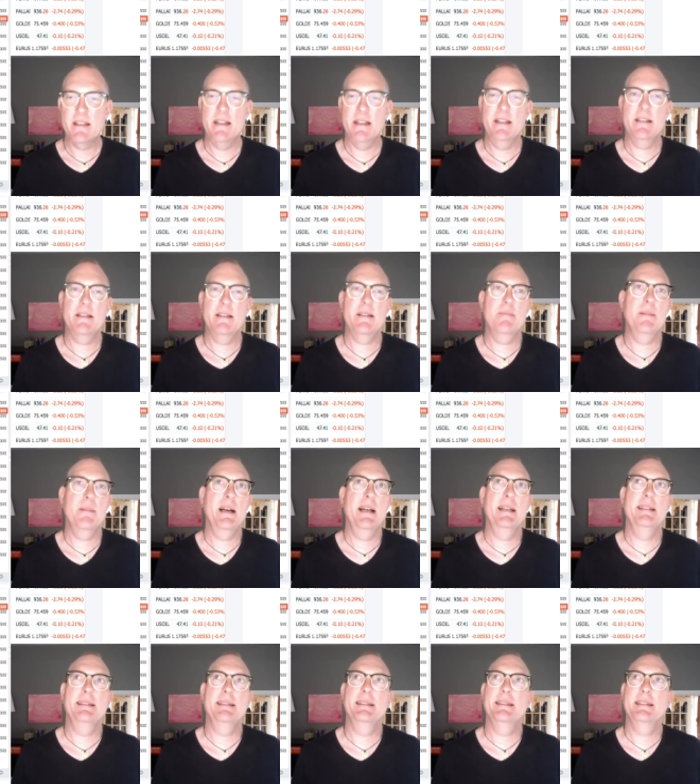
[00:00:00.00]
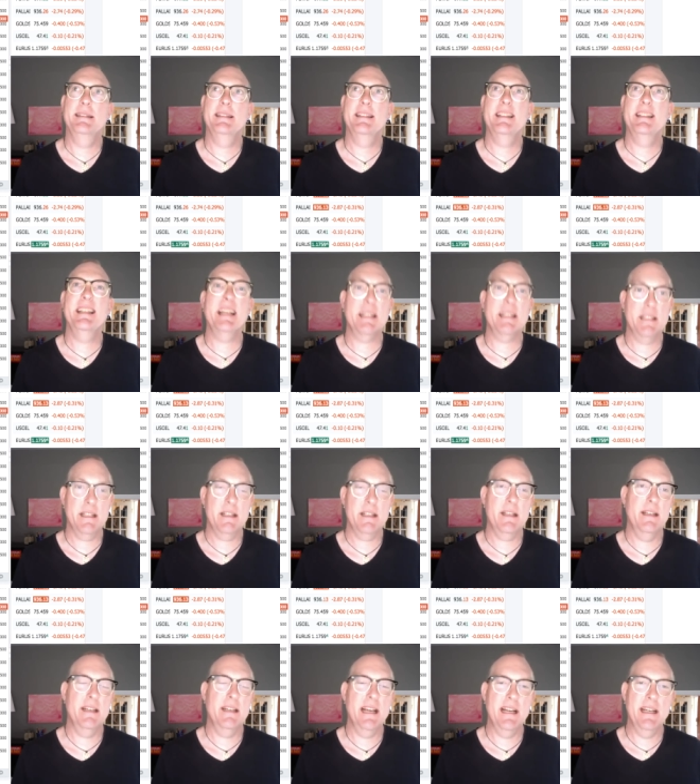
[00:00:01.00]
It's my sixth
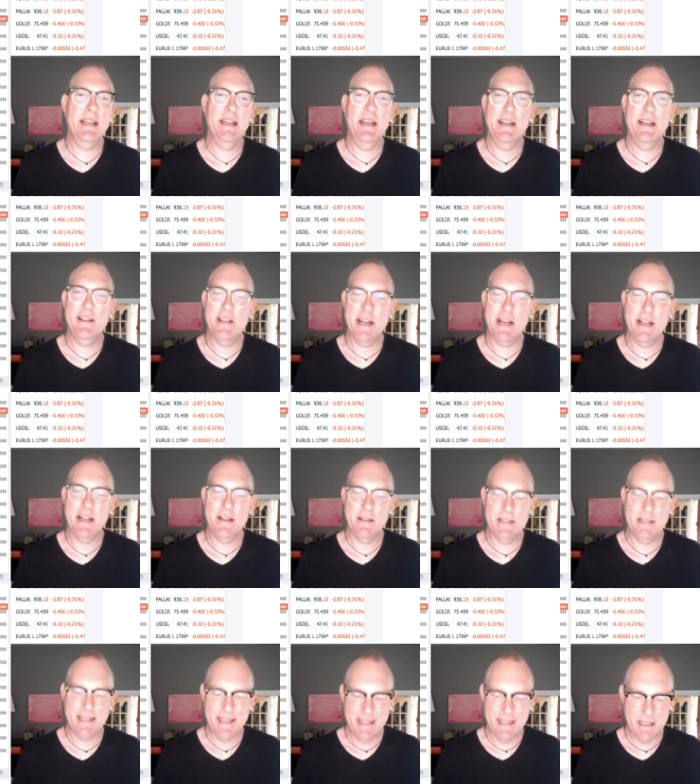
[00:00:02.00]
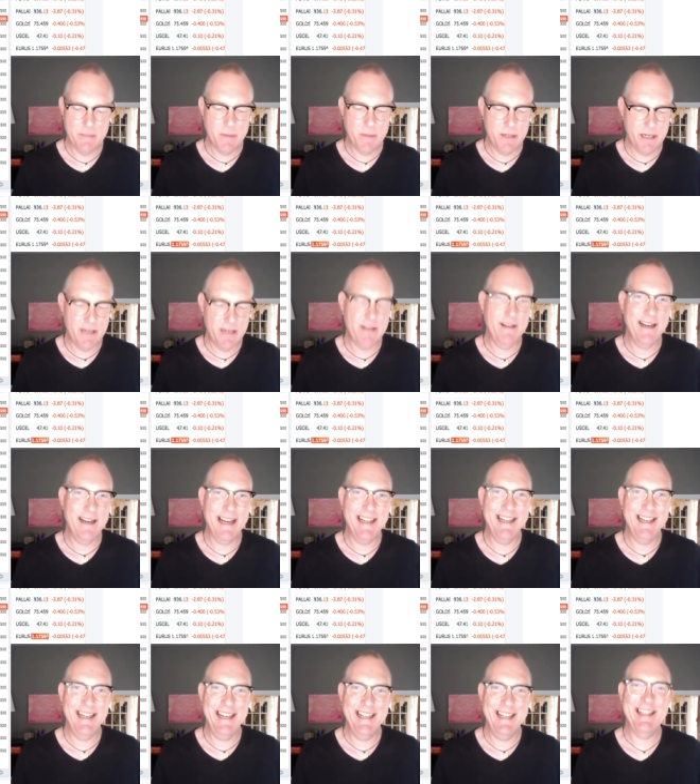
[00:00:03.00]
ninety-day challenge, and in this particular
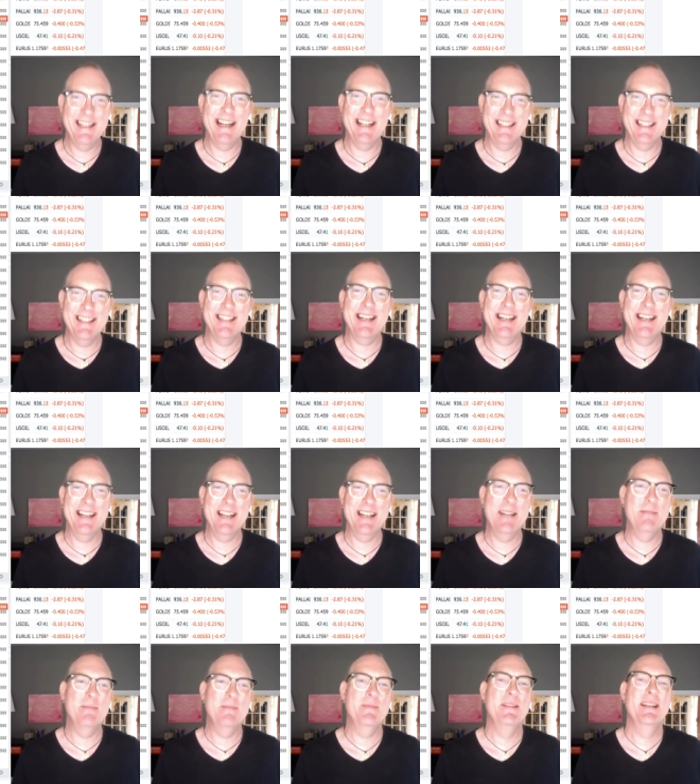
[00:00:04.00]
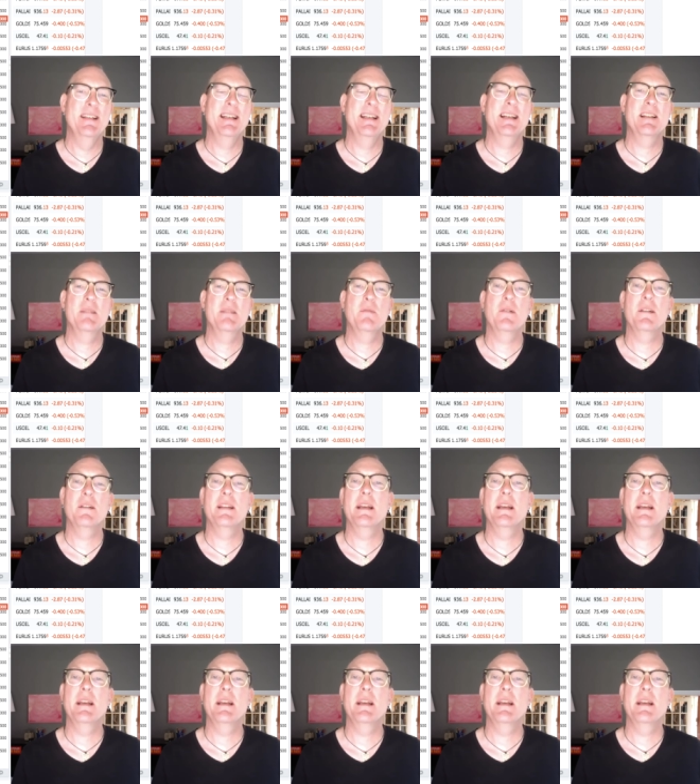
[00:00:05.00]
ninety-day challenge, I am exploring the